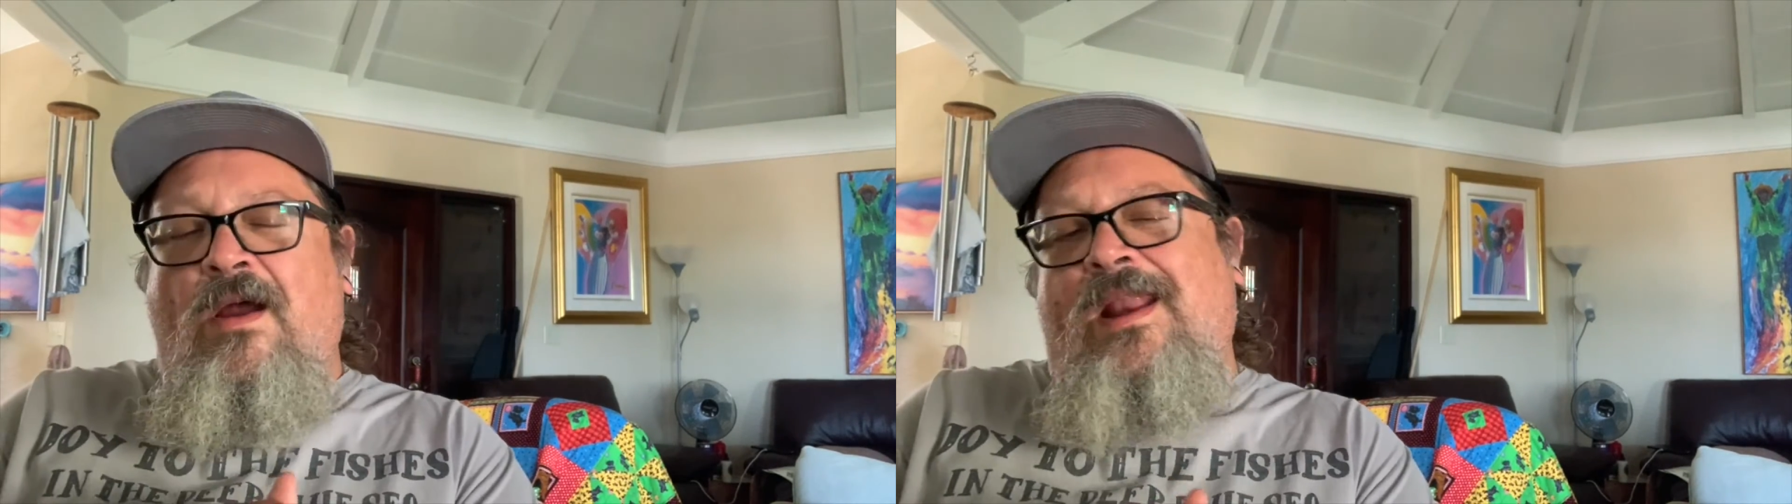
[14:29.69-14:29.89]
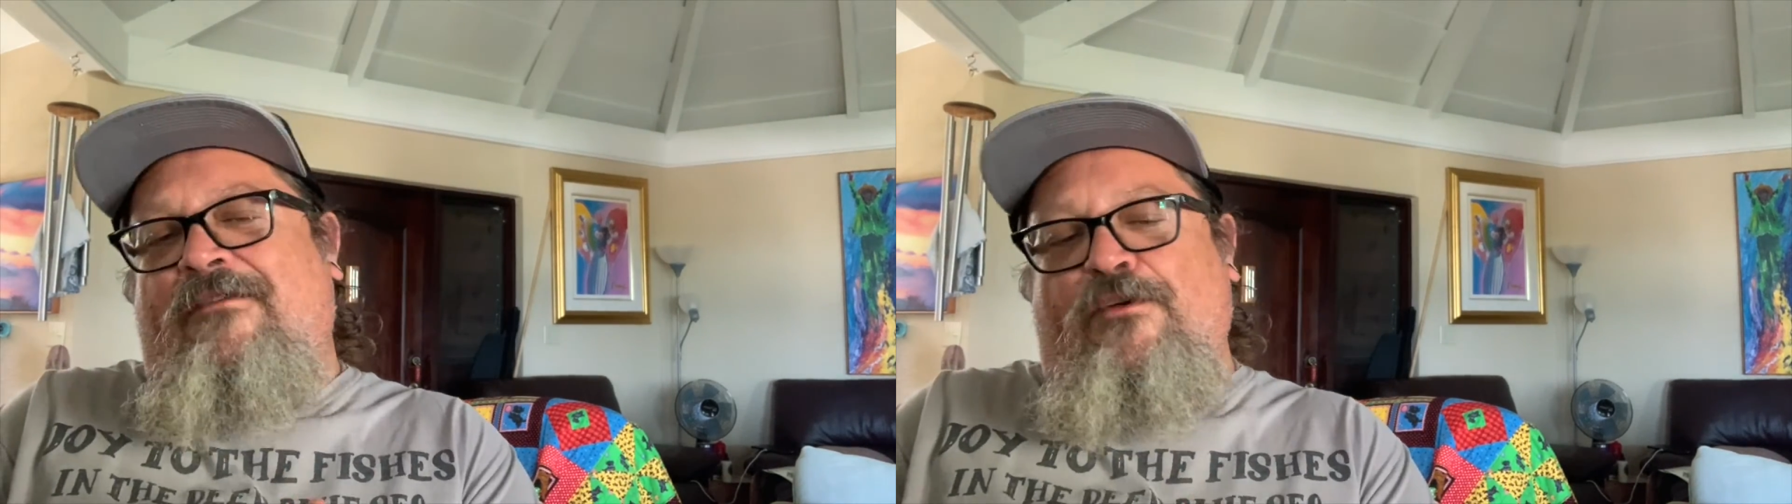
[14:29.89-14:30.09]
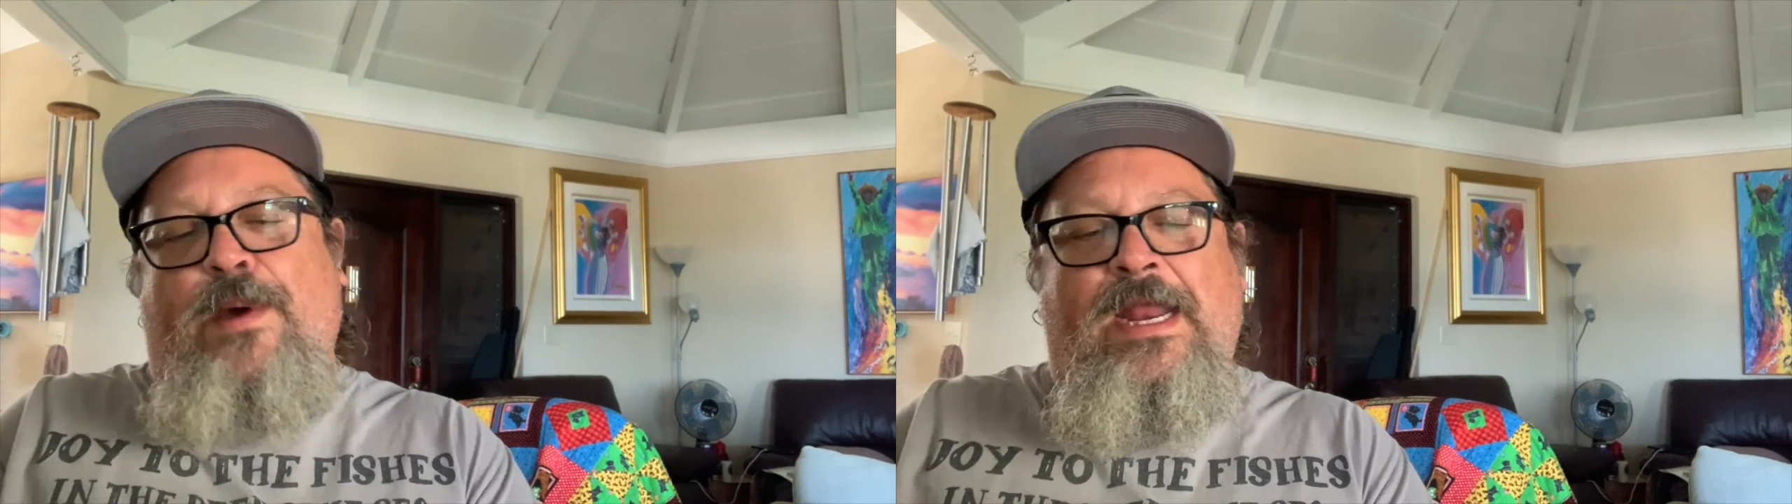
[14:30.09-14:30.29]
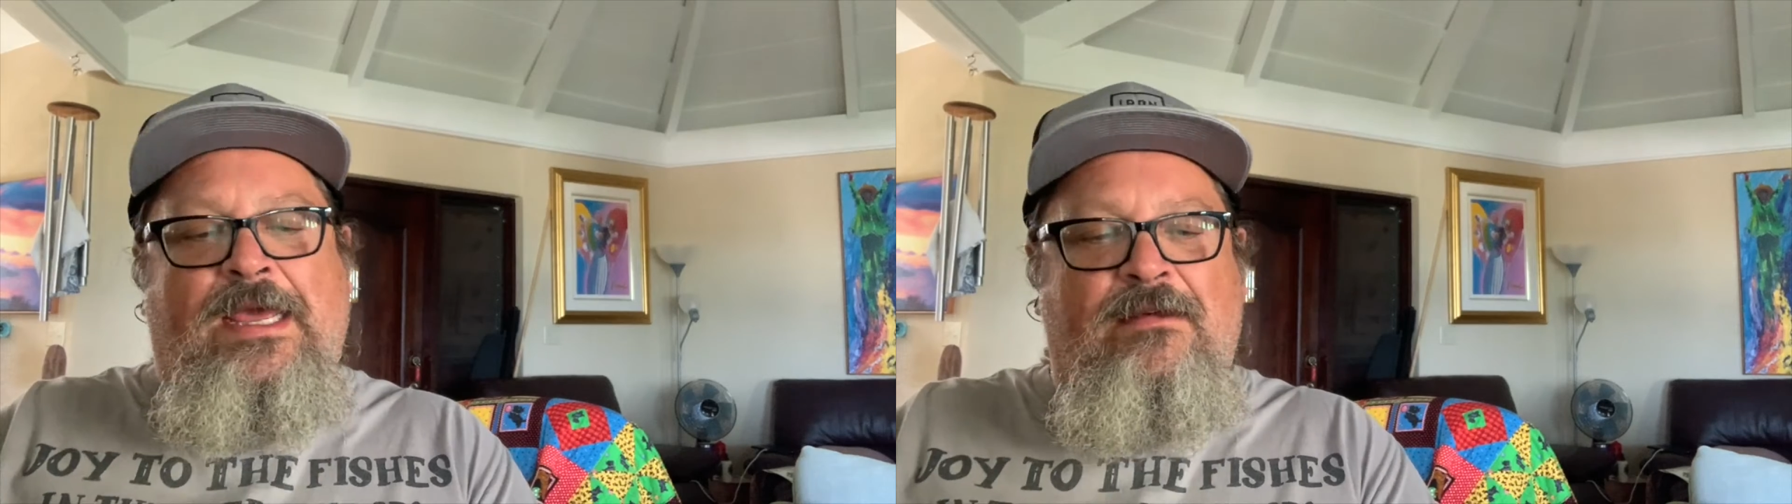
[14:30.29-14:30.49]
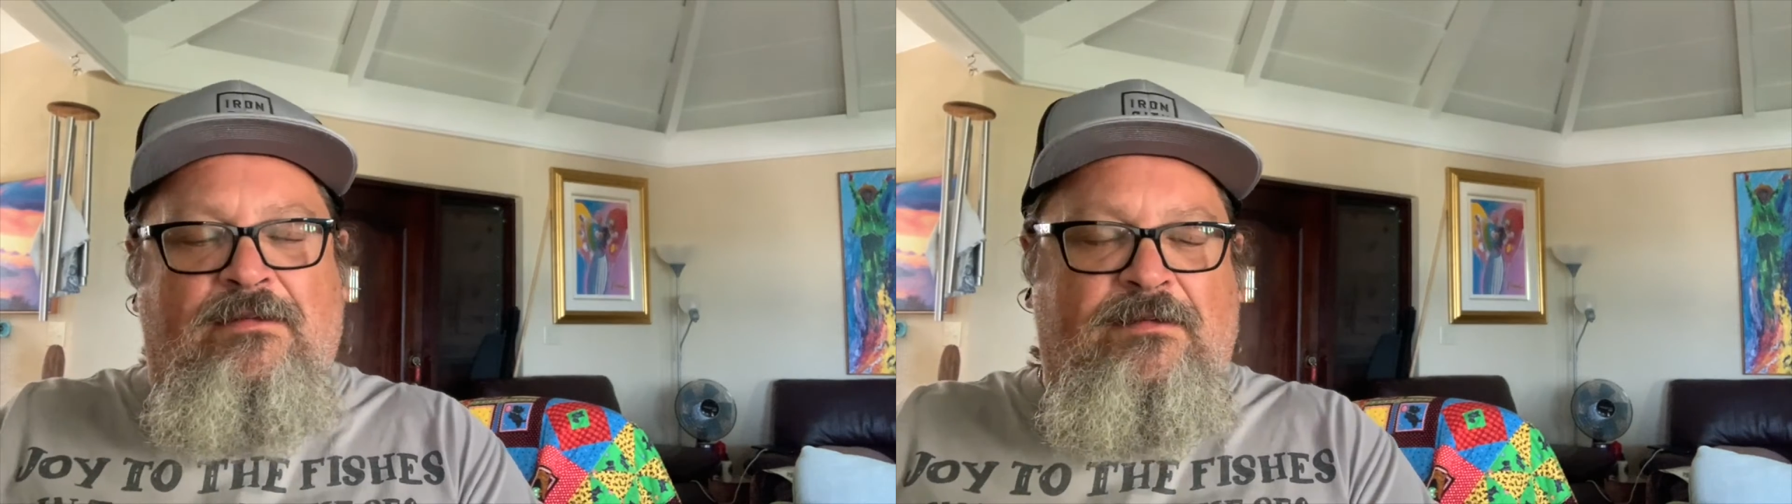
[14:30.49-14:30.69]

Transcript: right, everybody.